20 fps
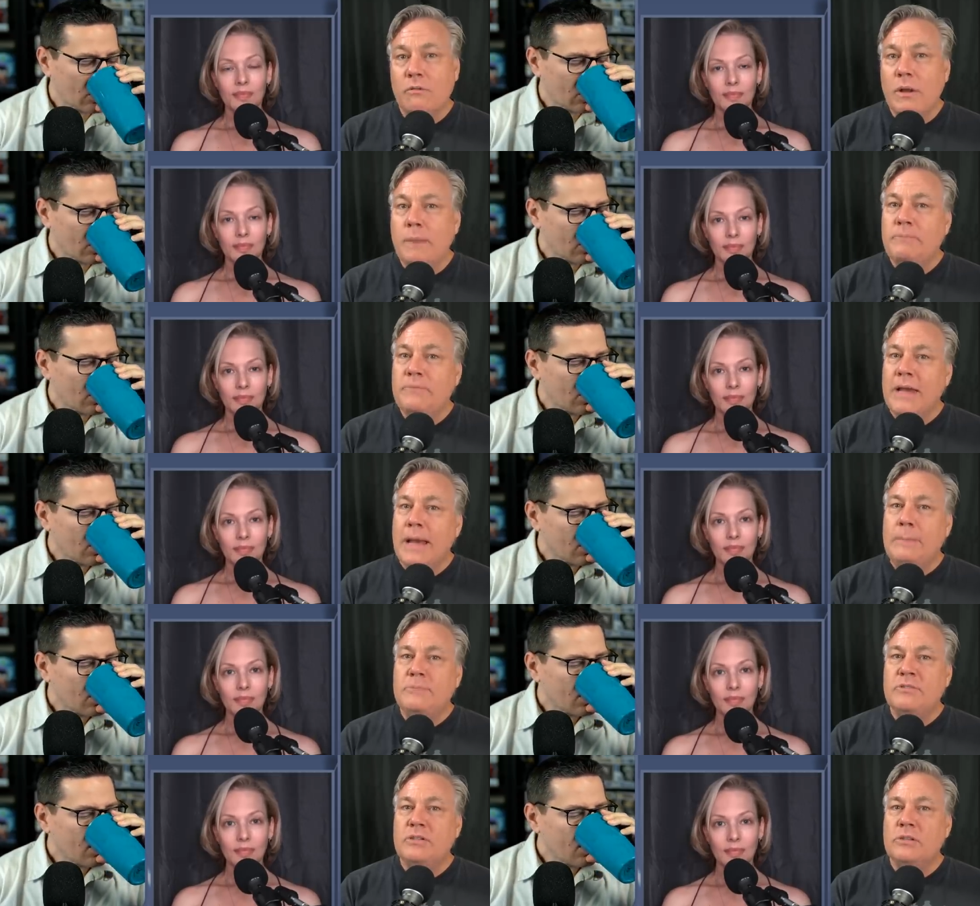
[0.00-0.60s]
Speaker 1: corrupt
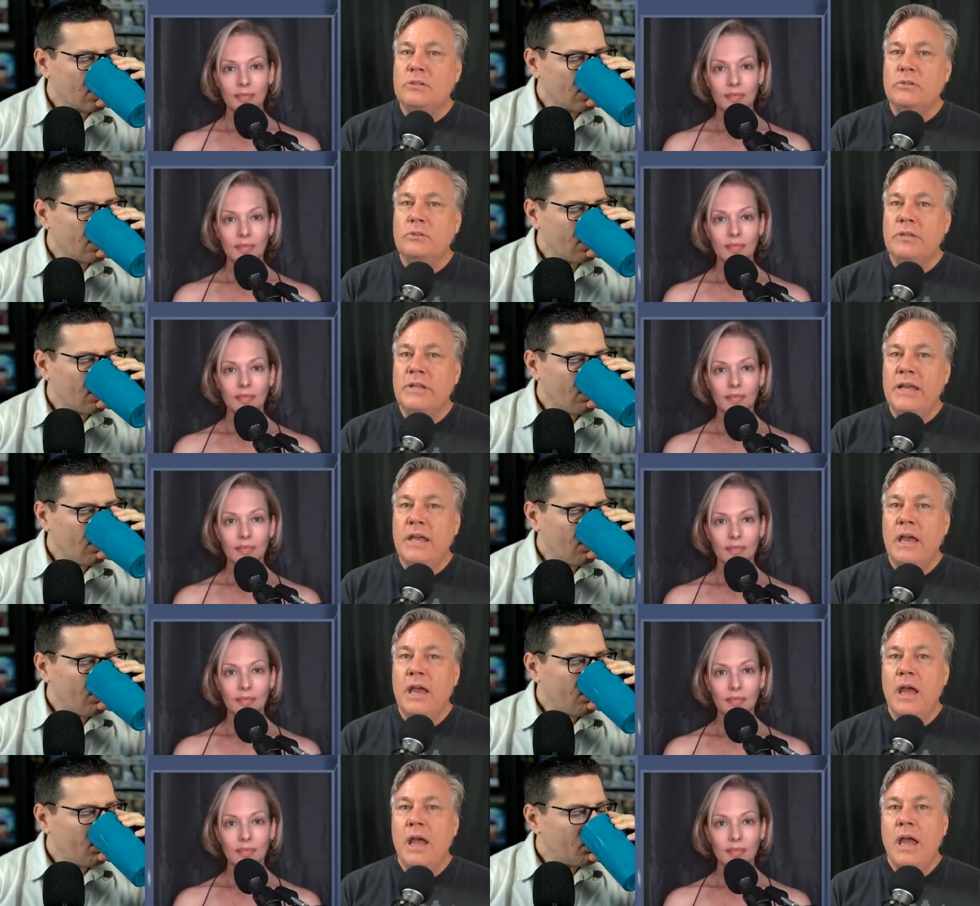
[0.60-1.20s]

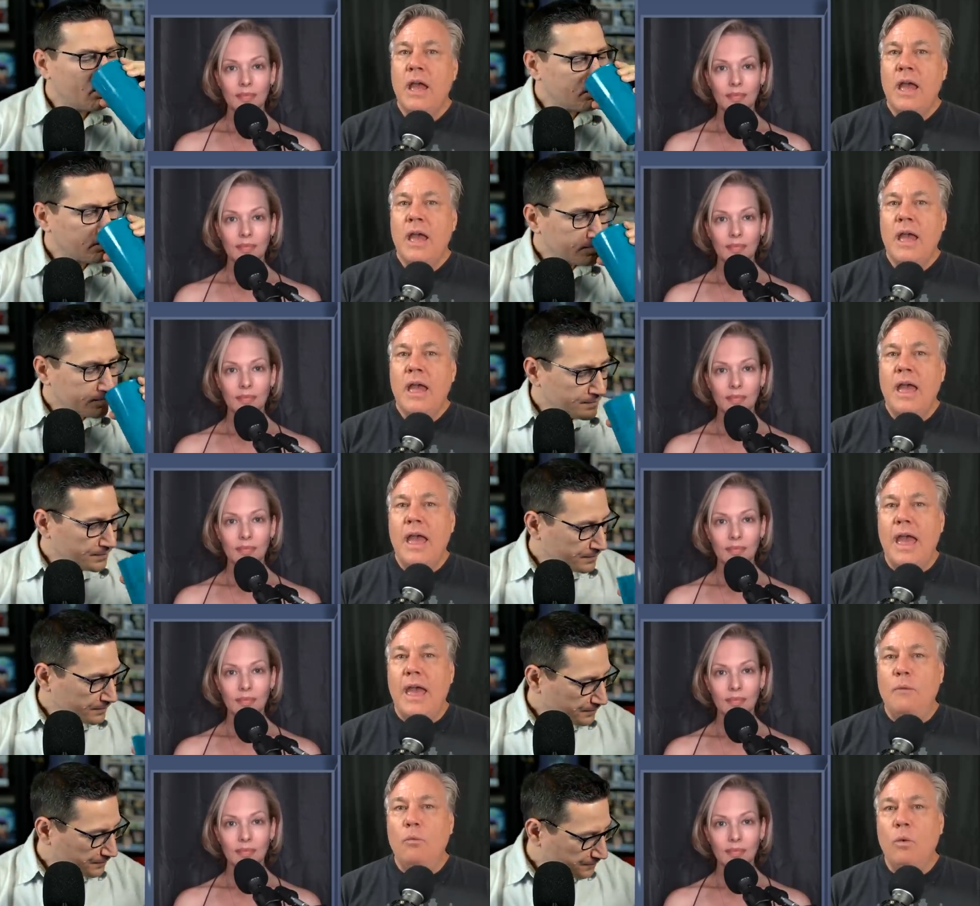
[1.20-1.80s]
absolutely?
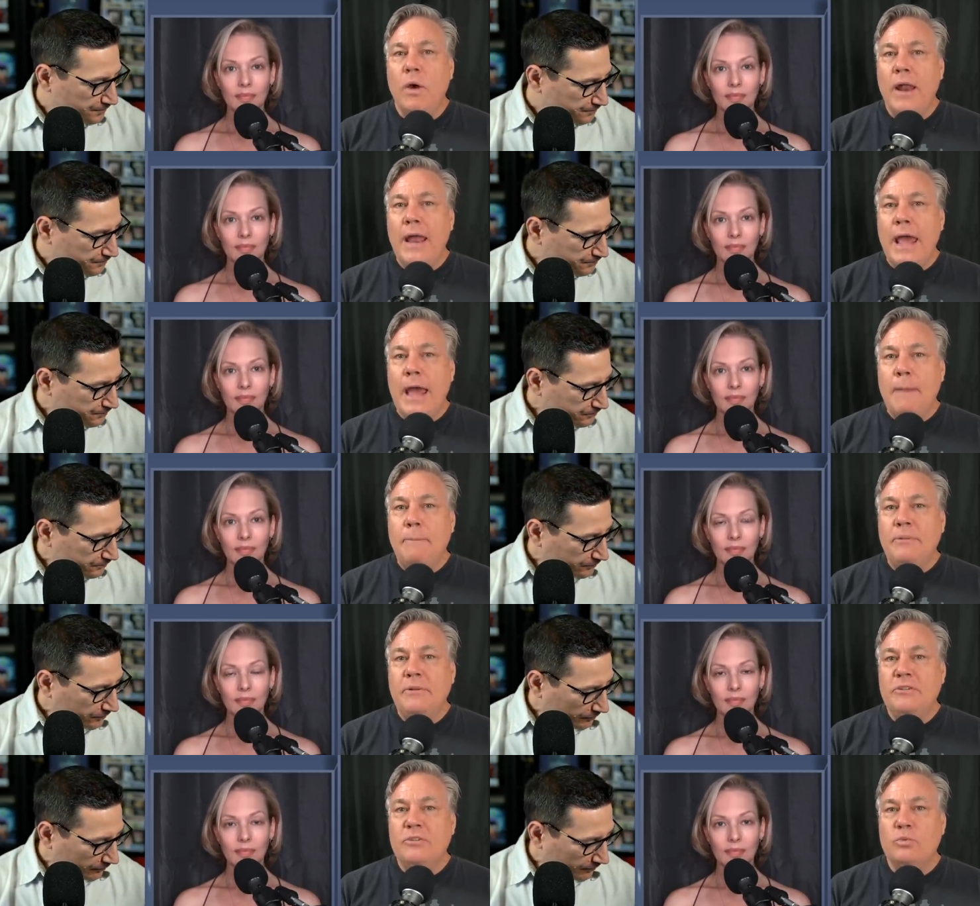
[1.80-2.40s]
And what
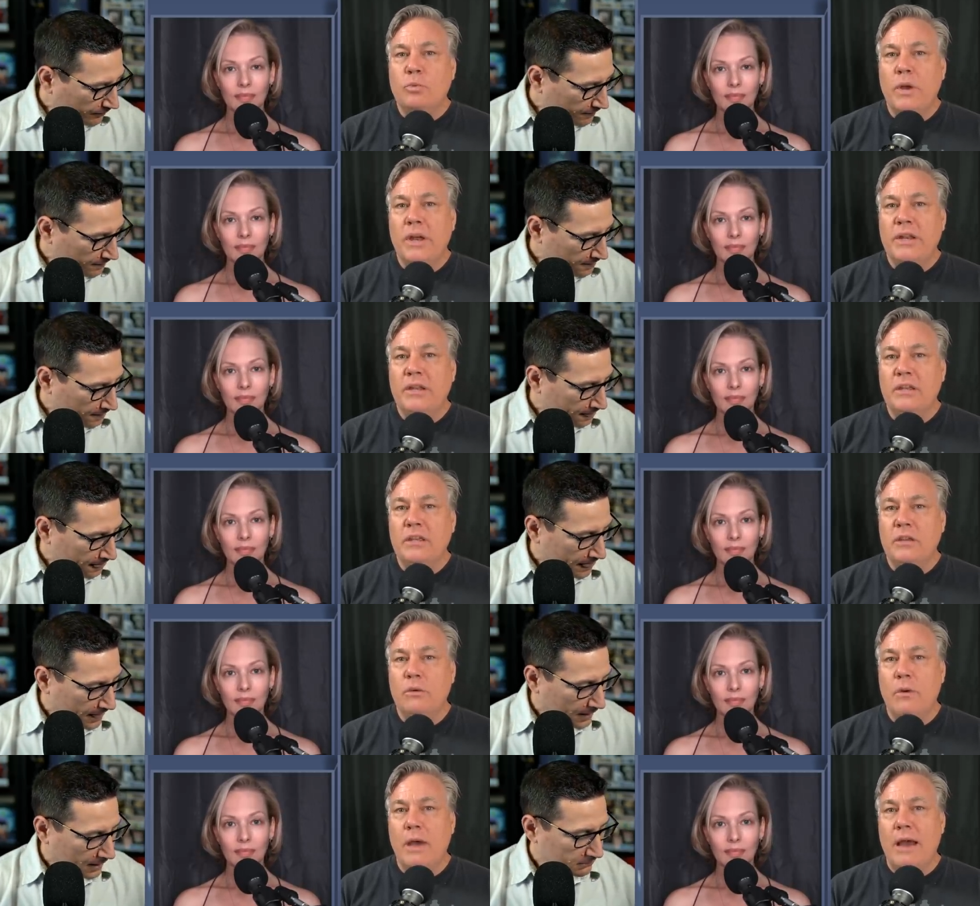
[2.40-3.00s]
happens when
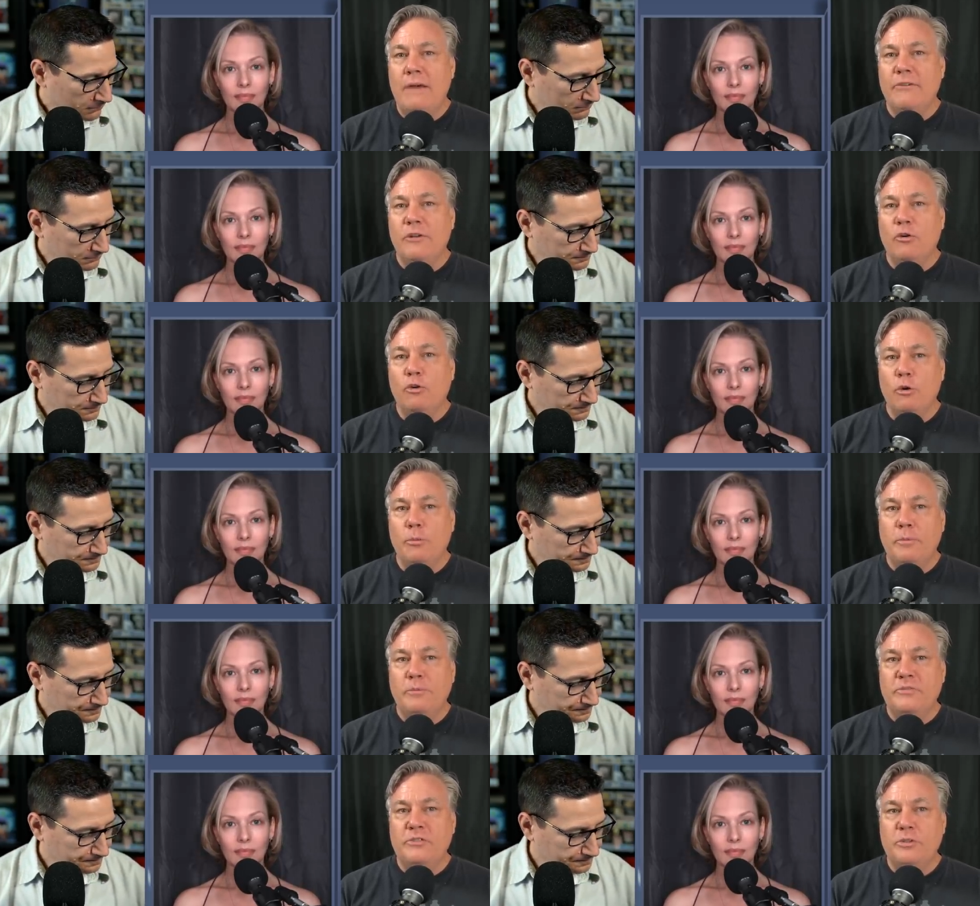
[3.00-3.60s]
you have a
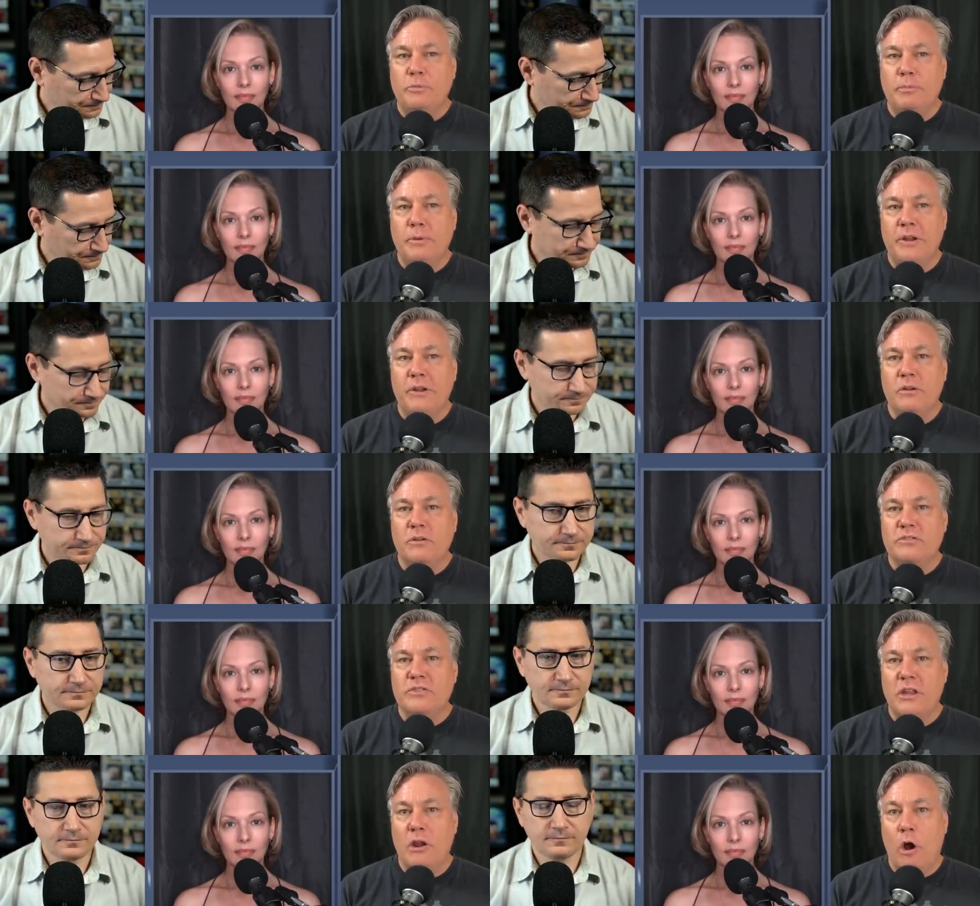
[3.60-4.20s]
group of
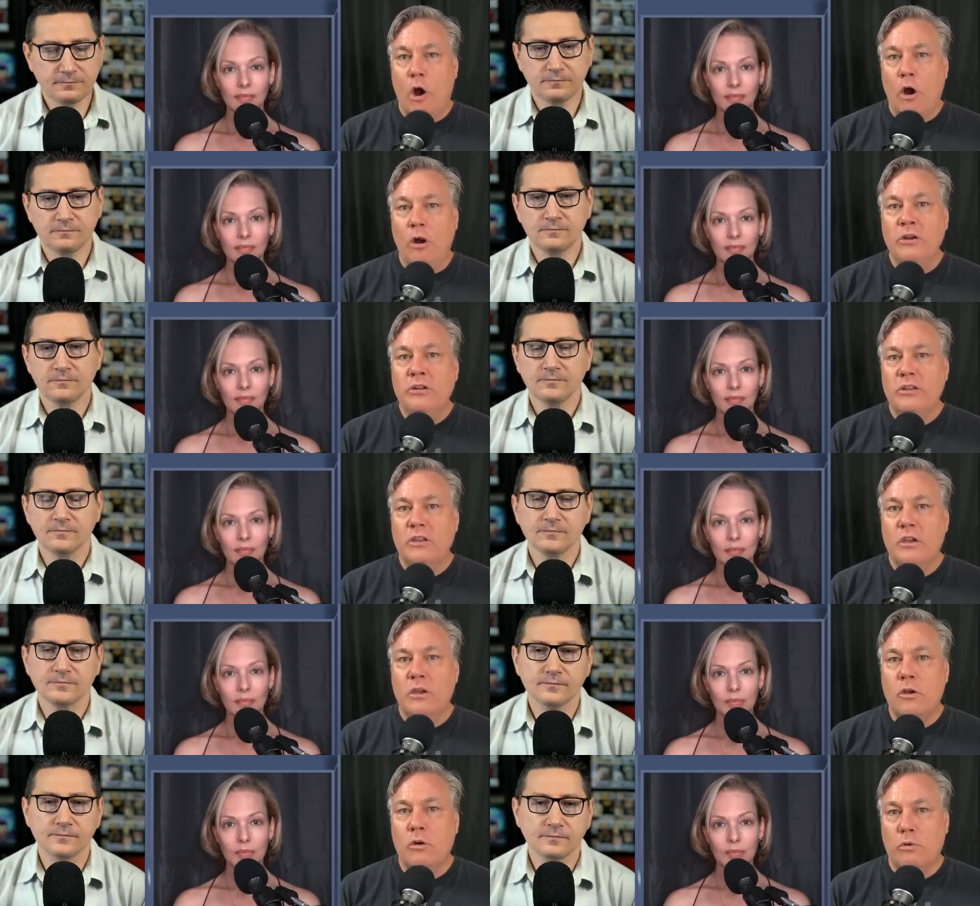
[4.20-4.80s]
superheroes that
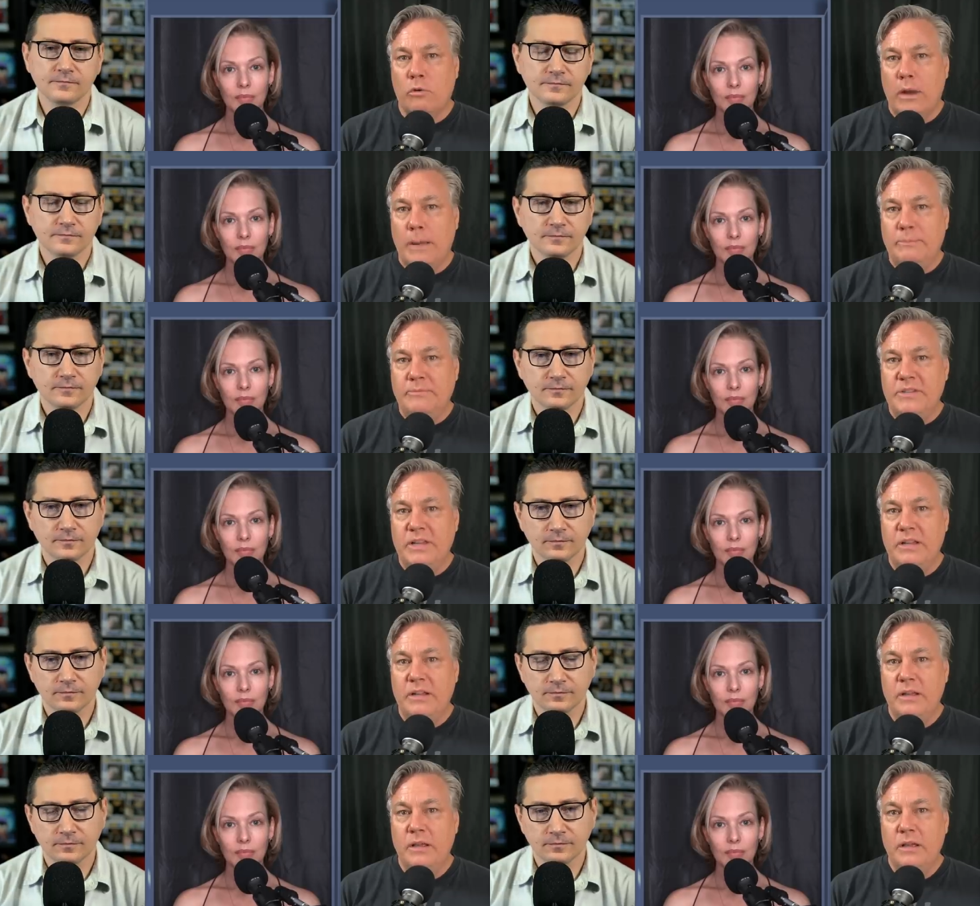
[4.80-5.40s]
aren't
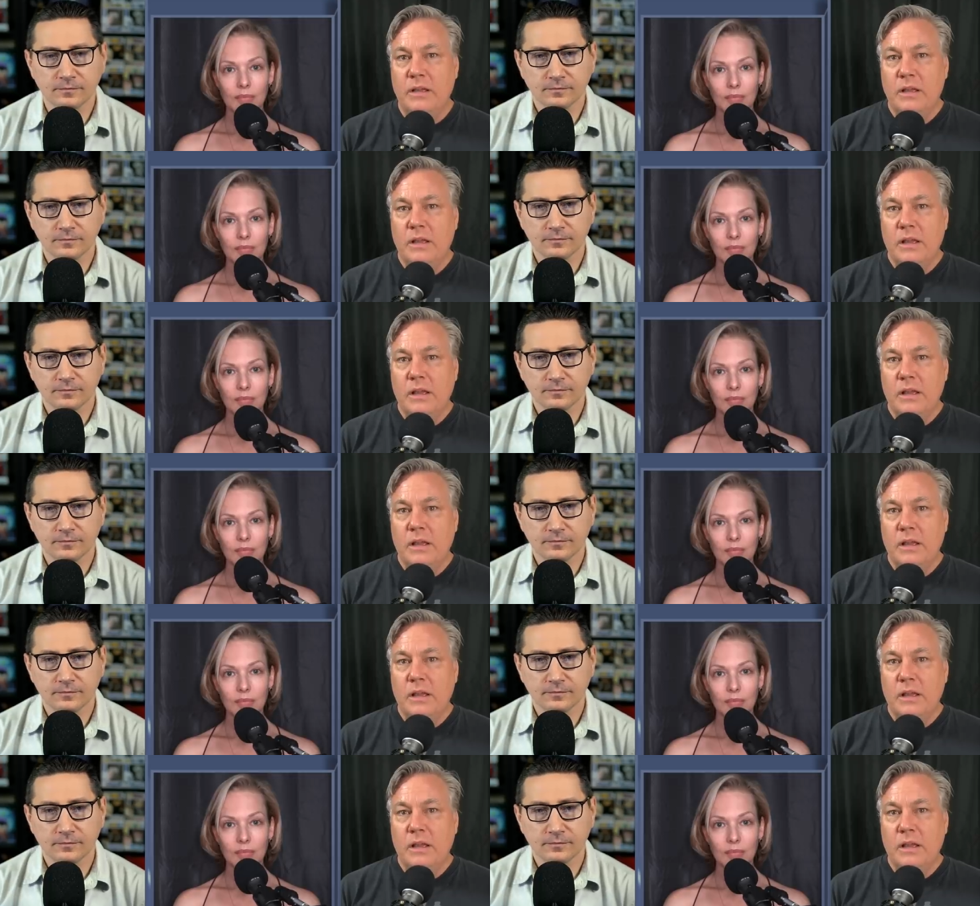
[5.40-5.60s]
corrupted?